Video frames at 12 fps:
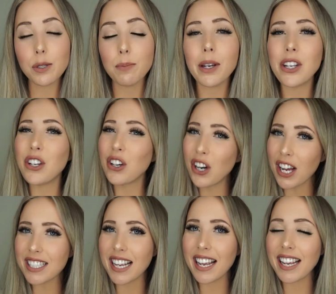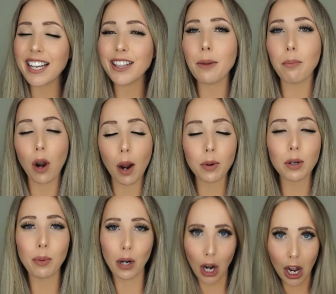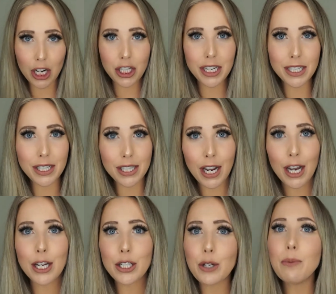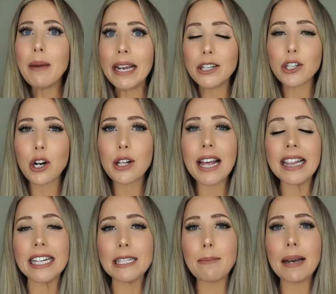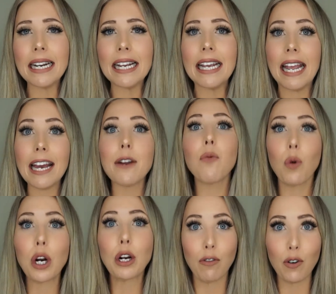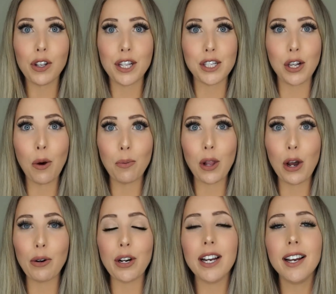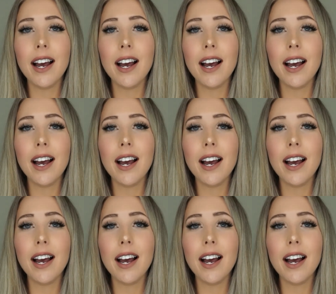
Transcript: but you're not taking the proper precautions to make sure that this money can work for this home loan.